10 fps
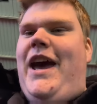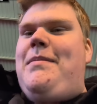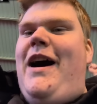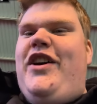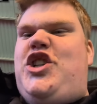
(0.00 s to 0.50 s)

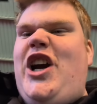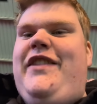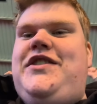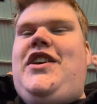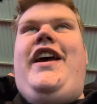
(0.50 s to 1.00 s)
here by the
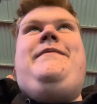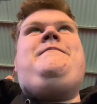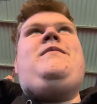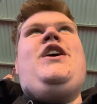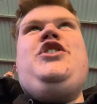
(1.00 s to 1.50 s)

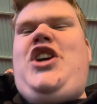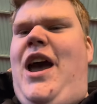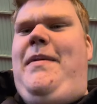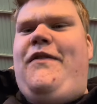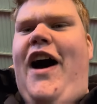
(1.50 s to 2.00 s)
chanting.
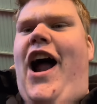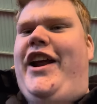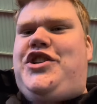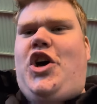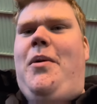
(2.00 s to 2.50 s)
Jamie
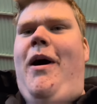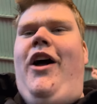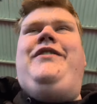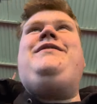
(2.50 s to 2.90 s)
Vardy's come on.